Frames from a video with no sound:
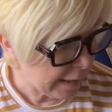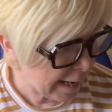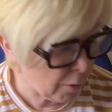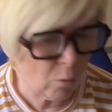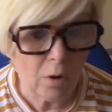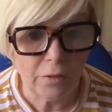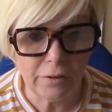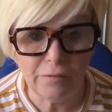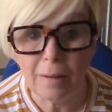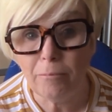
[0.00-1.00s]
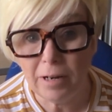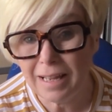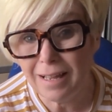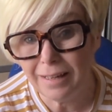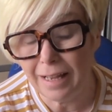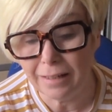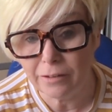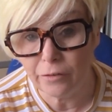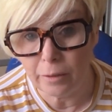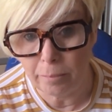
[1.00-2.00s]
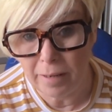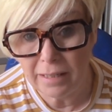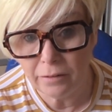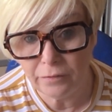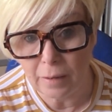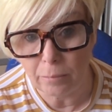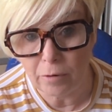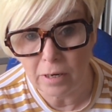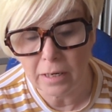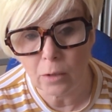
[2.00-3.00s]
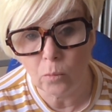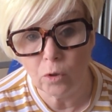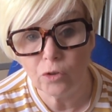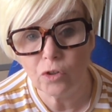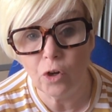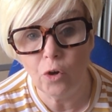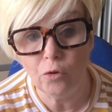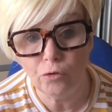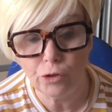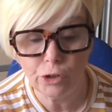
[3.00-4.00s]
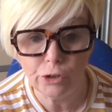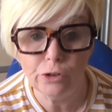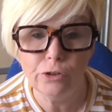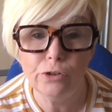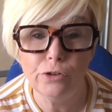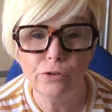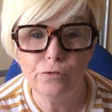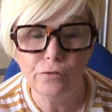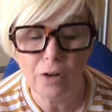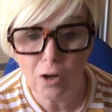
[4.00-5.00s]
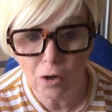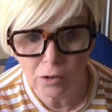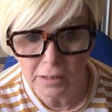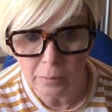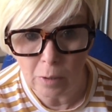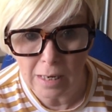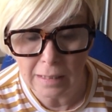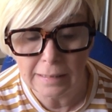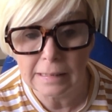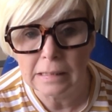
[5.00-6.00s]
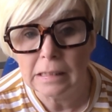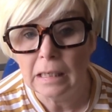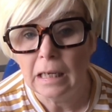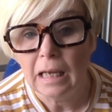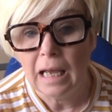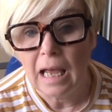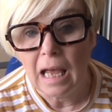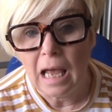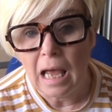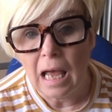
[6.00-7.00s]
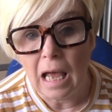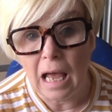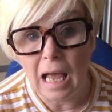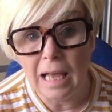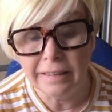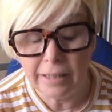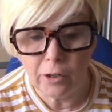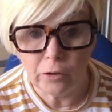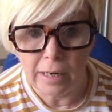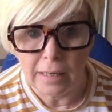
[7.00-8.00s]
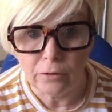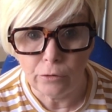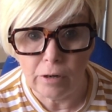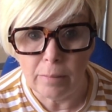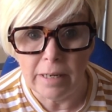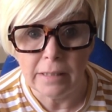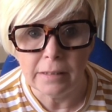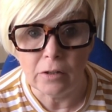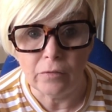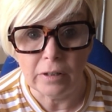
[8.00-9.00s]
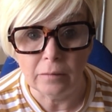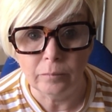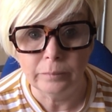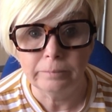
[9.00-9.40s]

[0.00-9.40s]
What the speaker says: Now, the fabric I had, the pink fabric, was 140 wide. and I only had 3 meters of it.